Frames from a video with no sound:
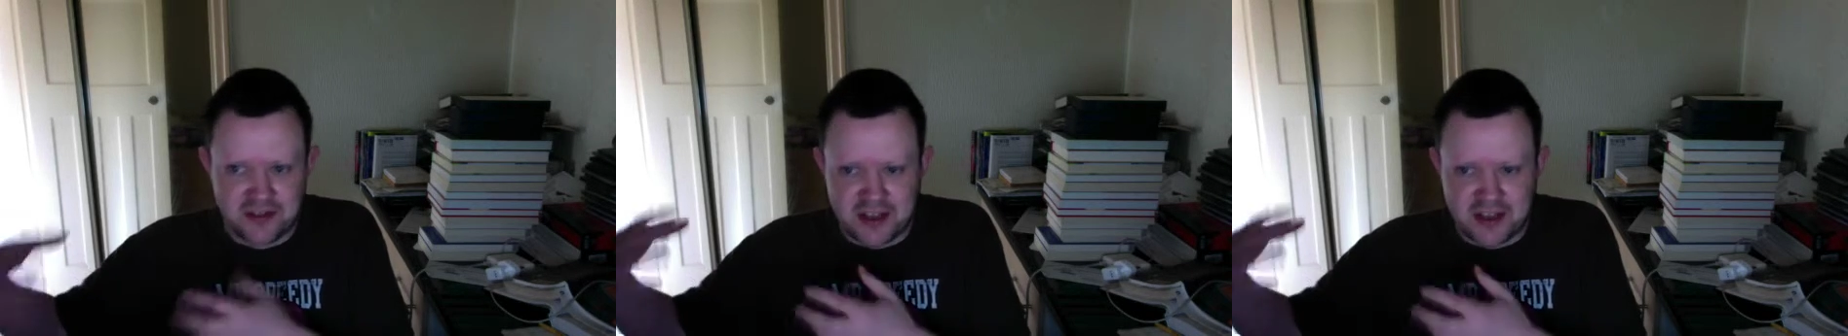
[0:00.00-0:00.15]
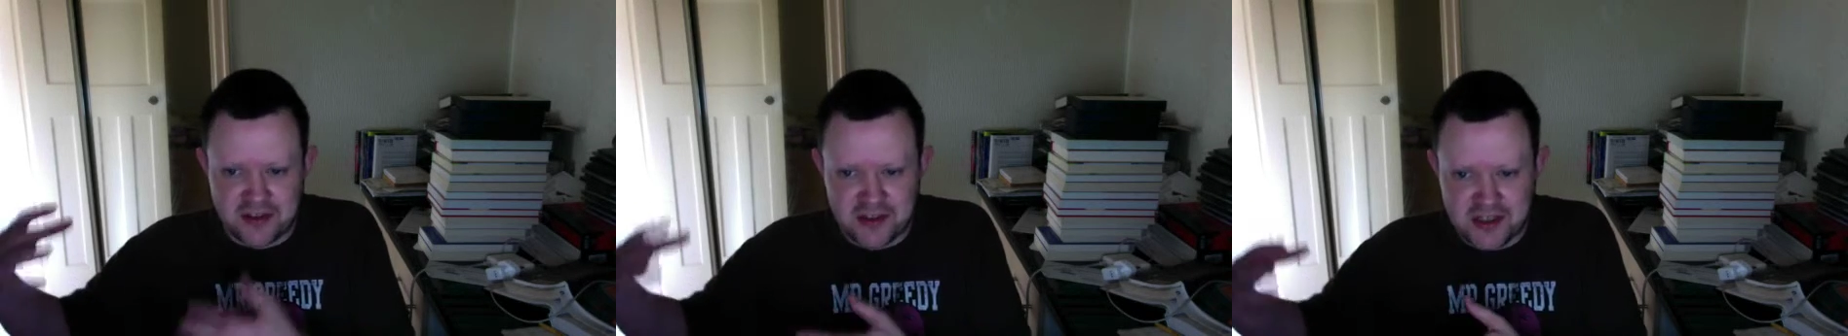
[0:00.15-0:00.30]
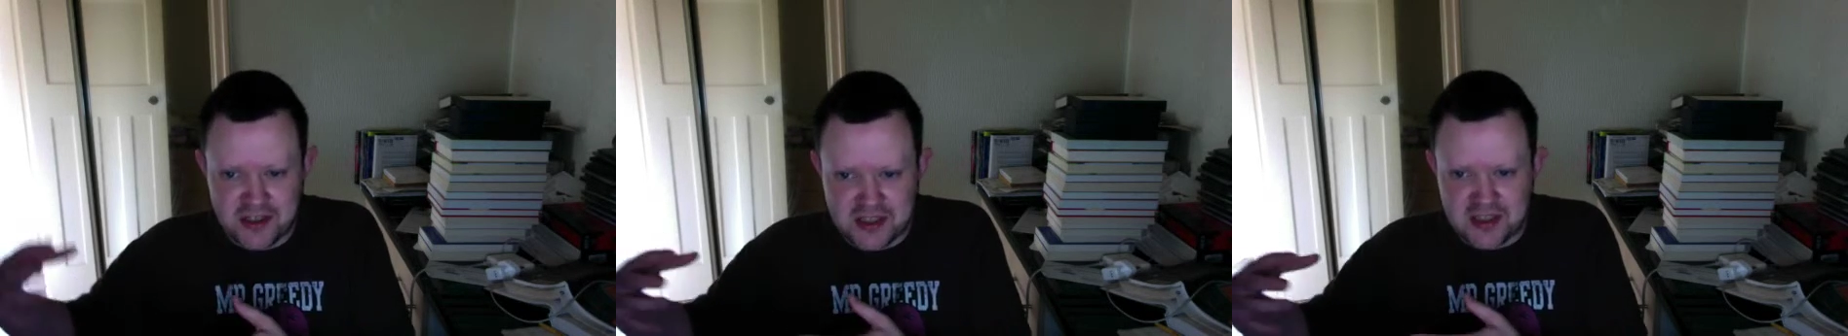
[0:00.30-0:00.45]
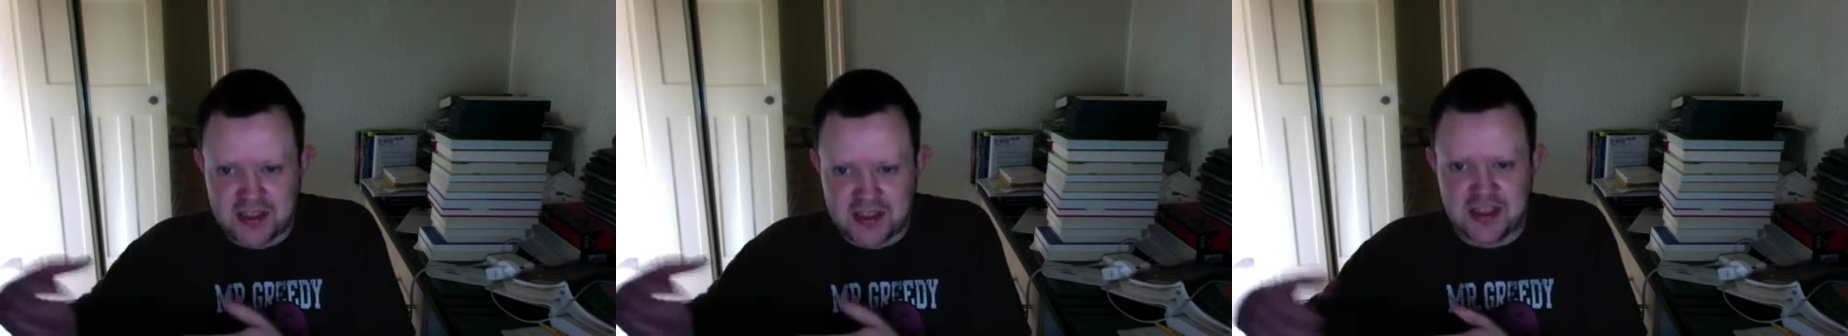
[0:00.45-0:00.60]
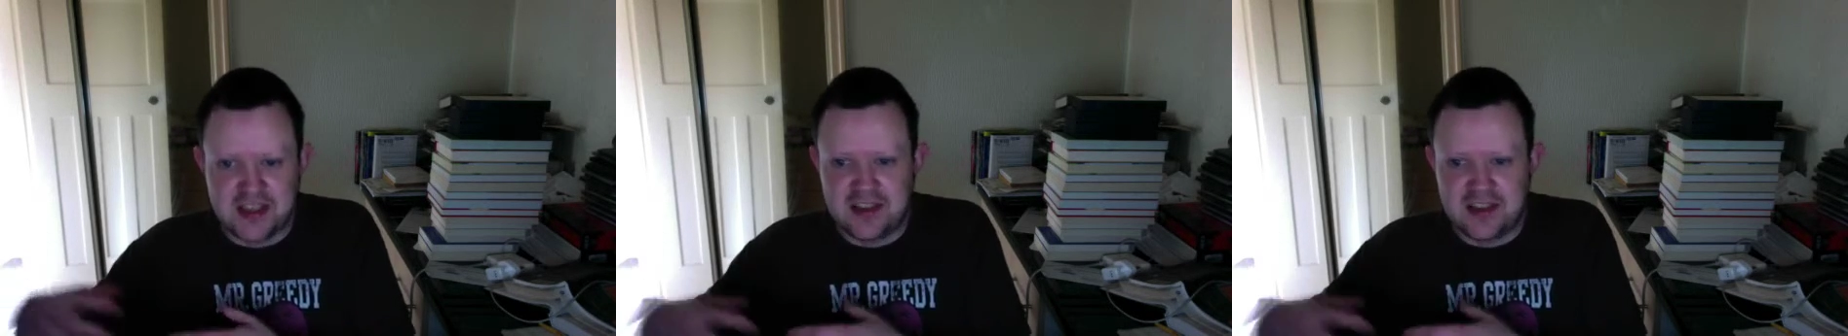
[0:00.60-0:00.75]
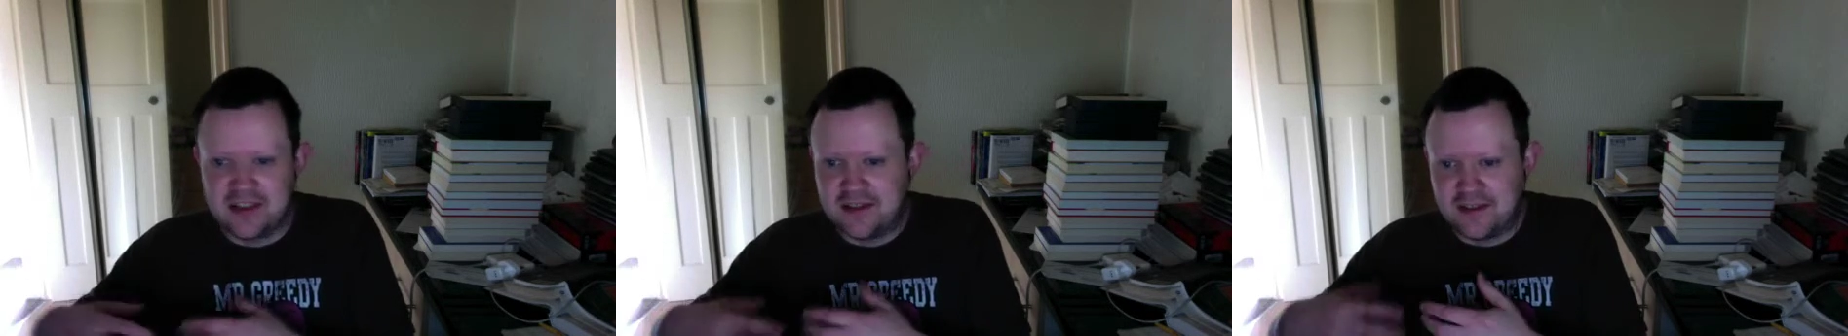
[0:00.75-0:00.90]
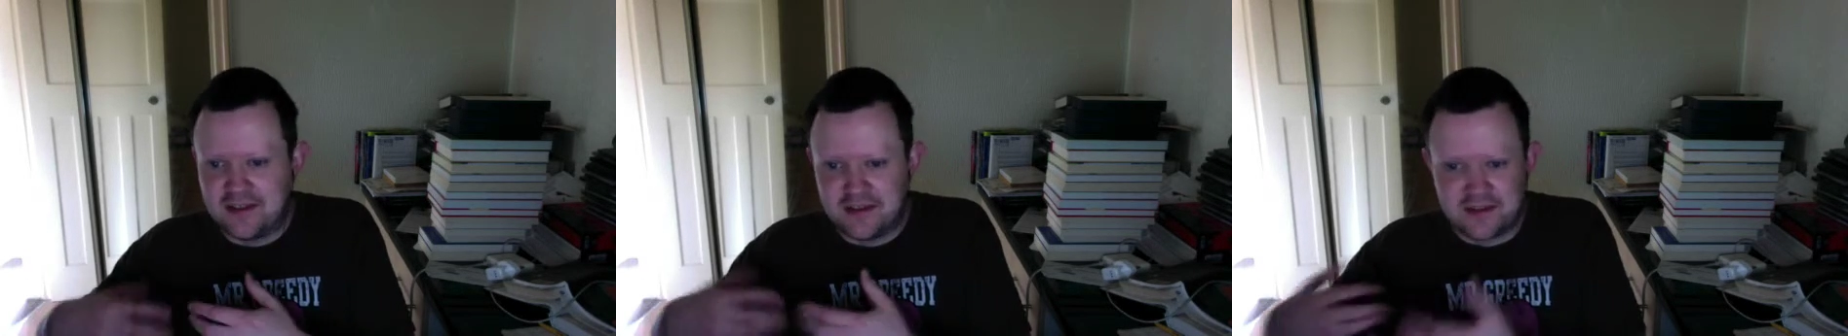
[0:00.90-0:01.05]
electricity
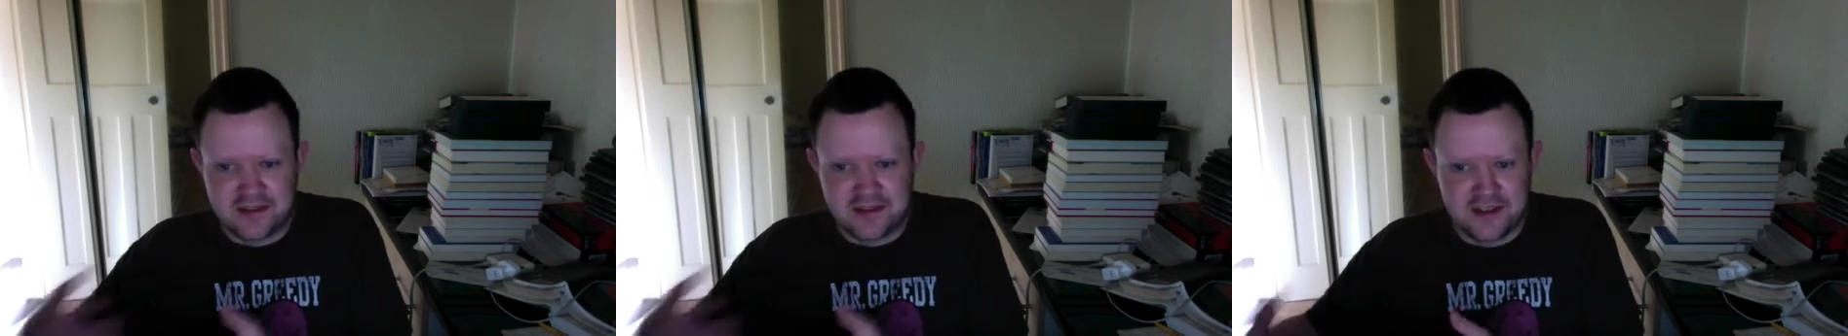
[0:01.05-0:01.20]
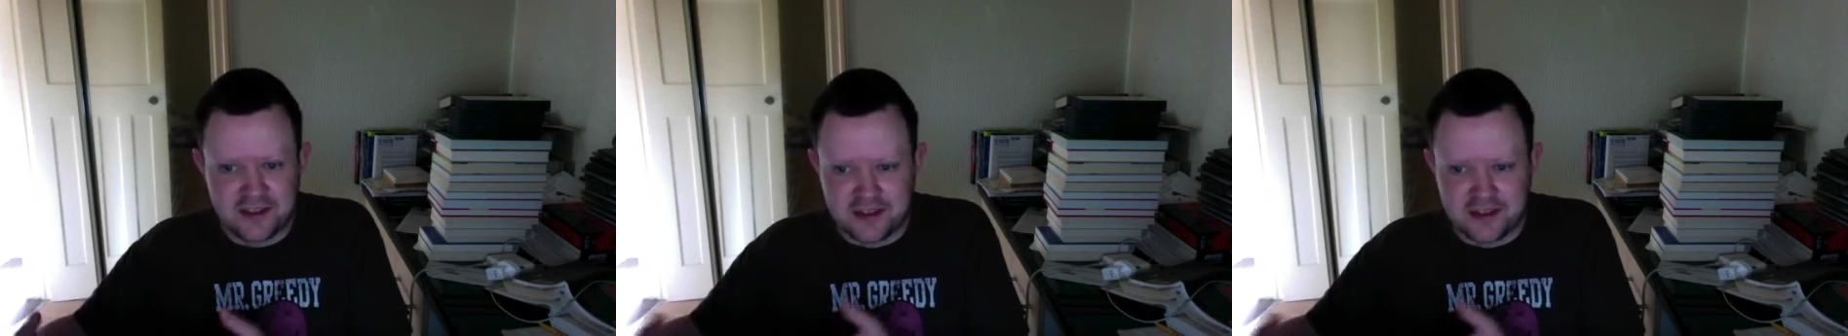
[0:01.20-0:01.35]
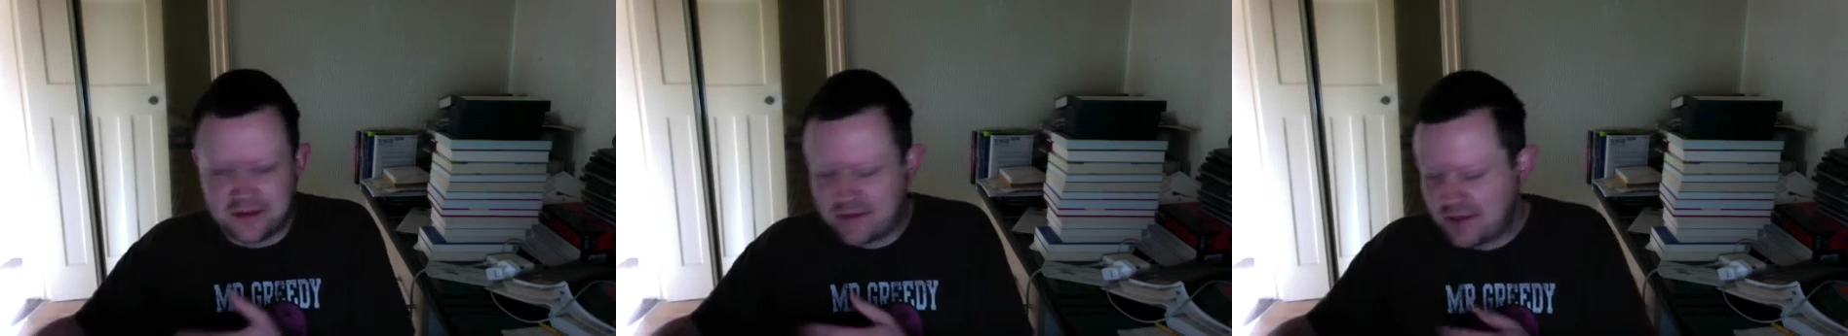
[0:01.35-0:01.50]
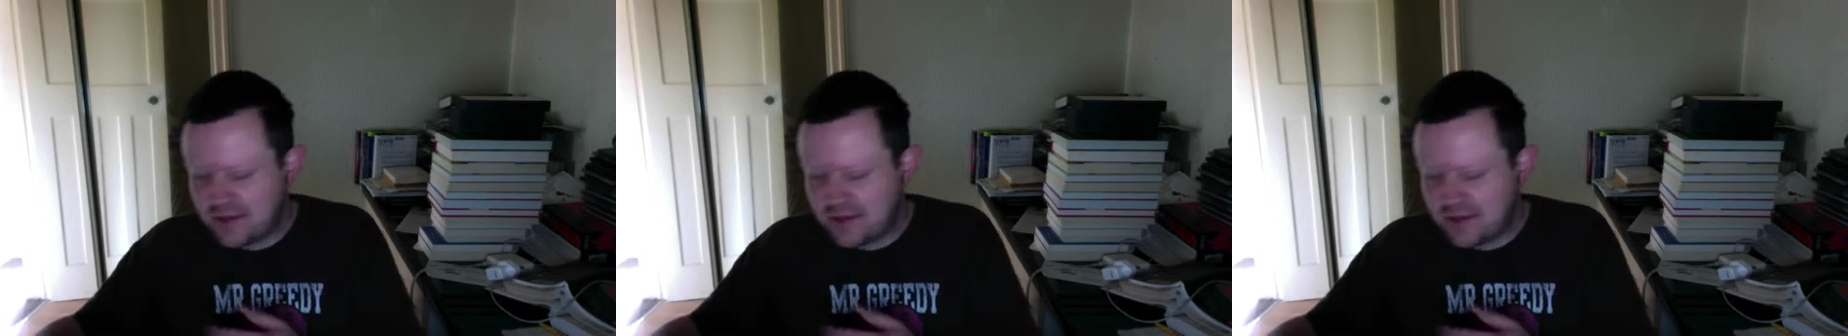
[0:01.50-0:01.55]
and you know